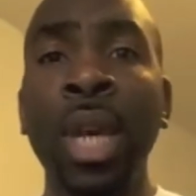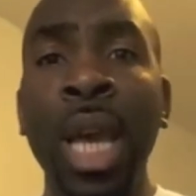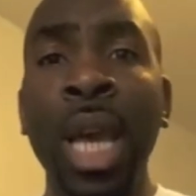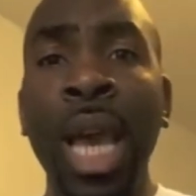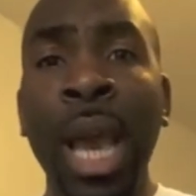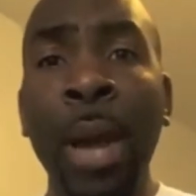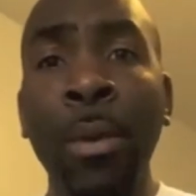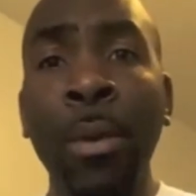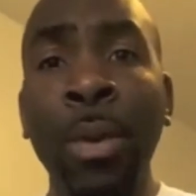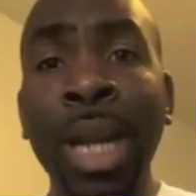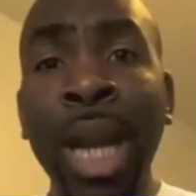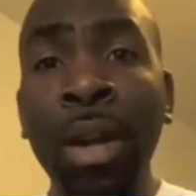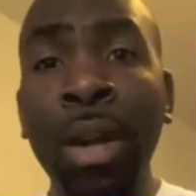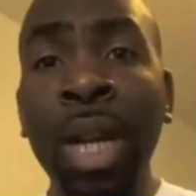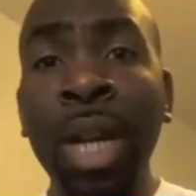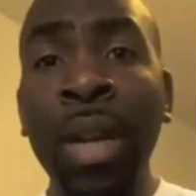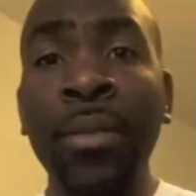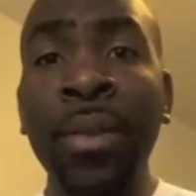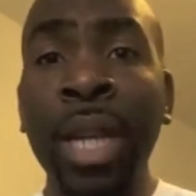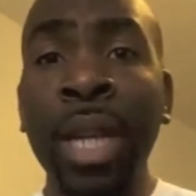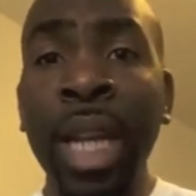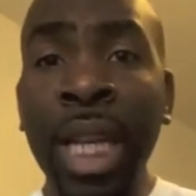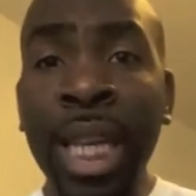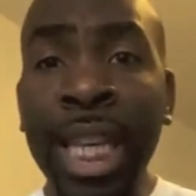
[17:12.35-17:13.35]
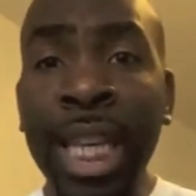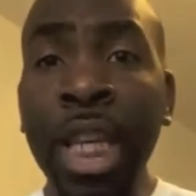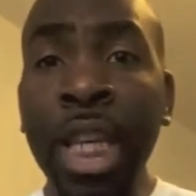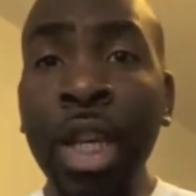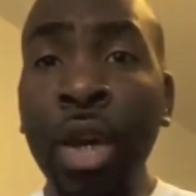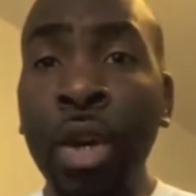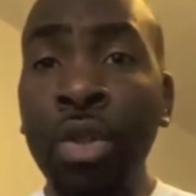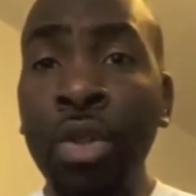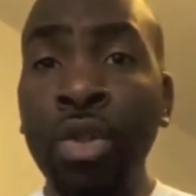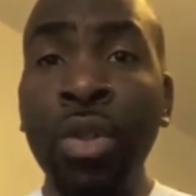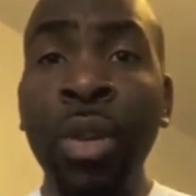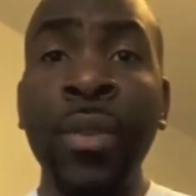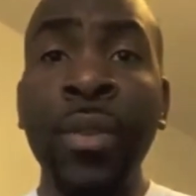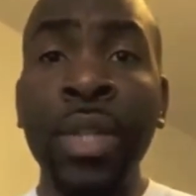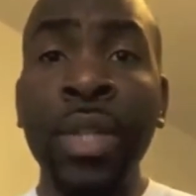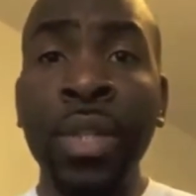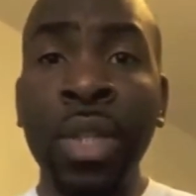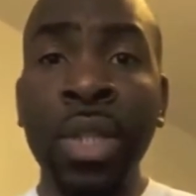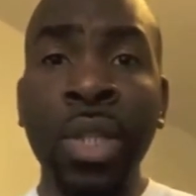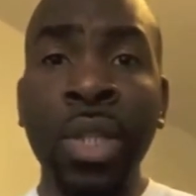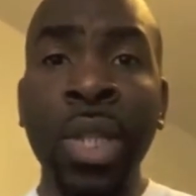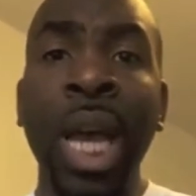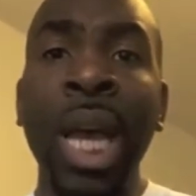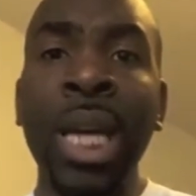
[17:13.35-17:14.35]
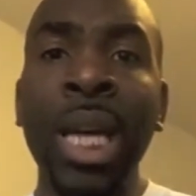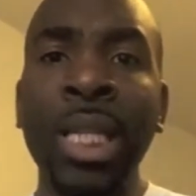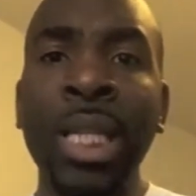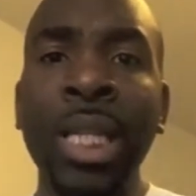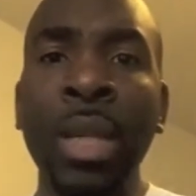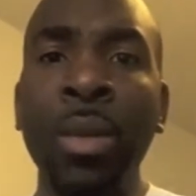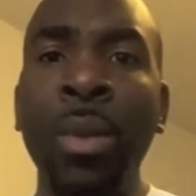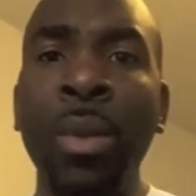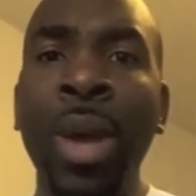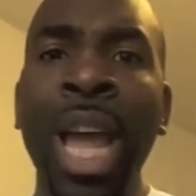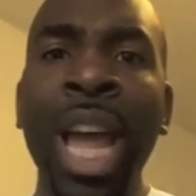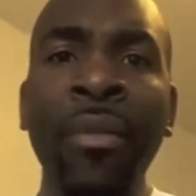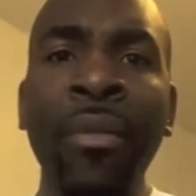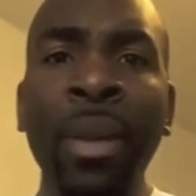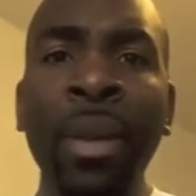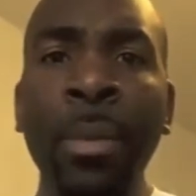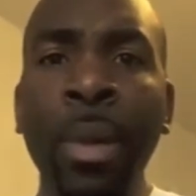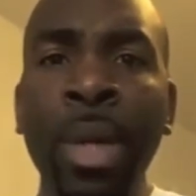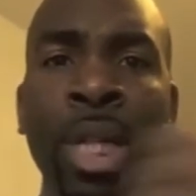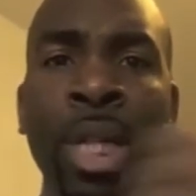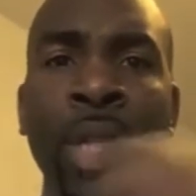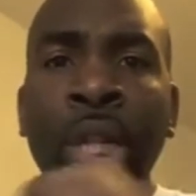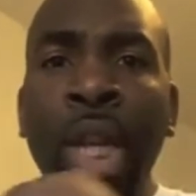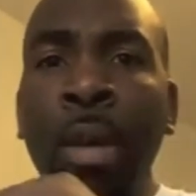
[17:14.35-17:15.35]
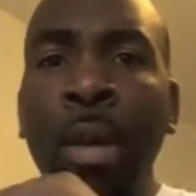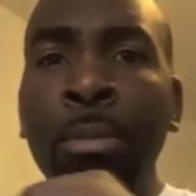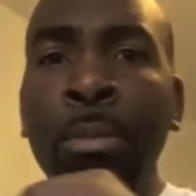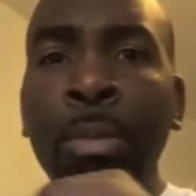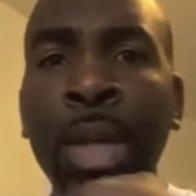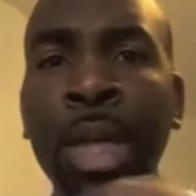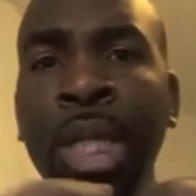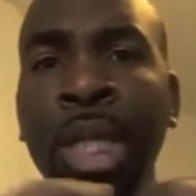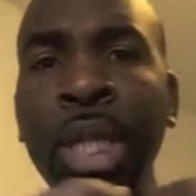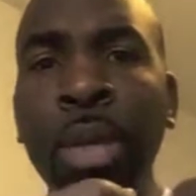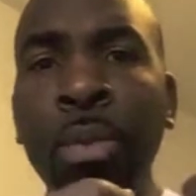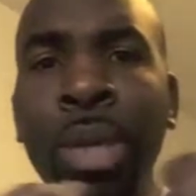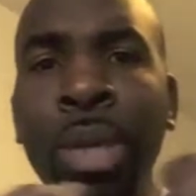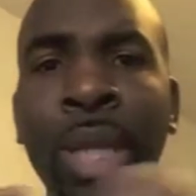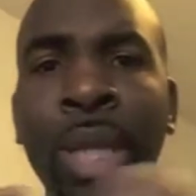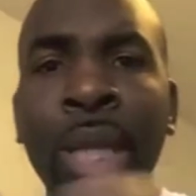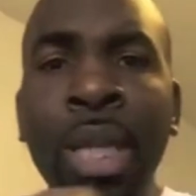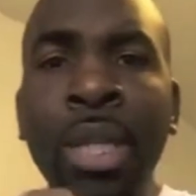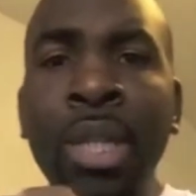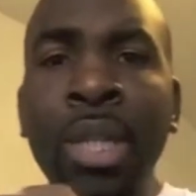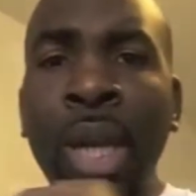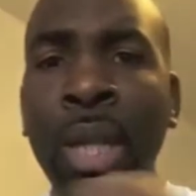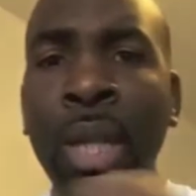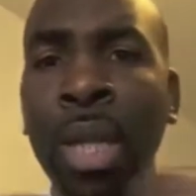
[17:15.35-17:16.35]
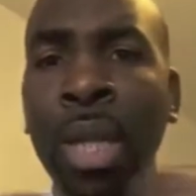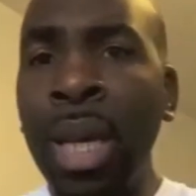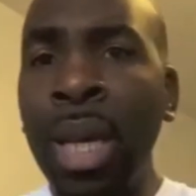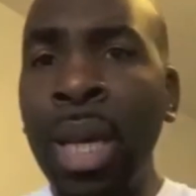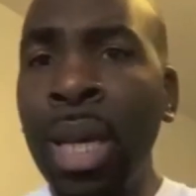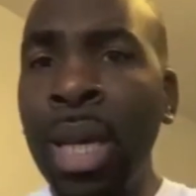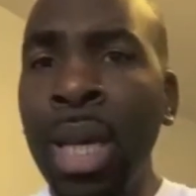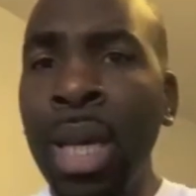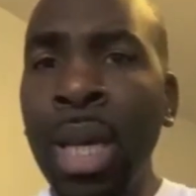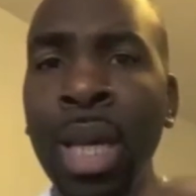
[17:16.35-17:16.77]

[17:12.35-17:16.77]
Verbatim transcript: And we now live in an ego driven society where everybody's competing with each other.